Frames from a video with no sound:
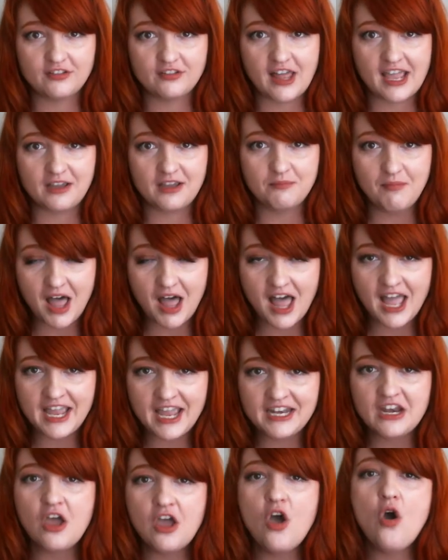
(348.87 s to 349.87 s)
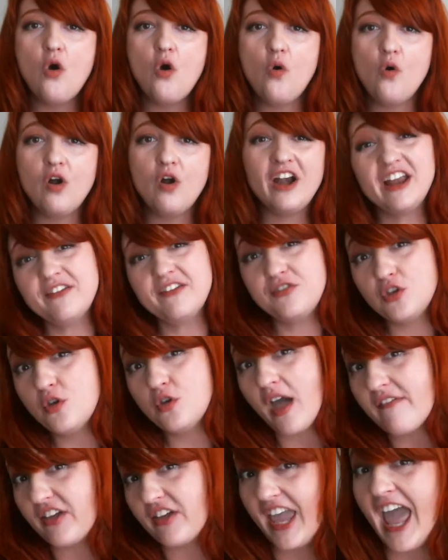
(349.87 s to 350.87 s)
like mine, or if you
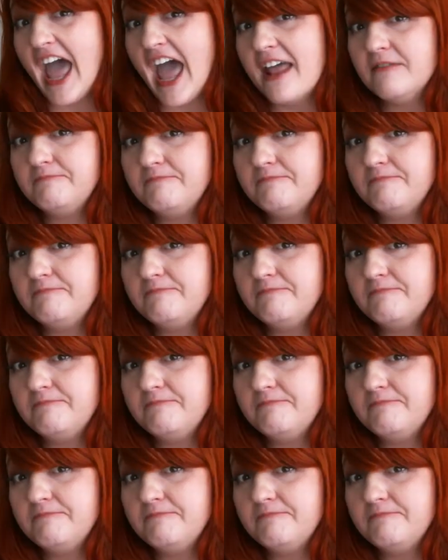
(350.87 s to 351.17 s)
have a cat.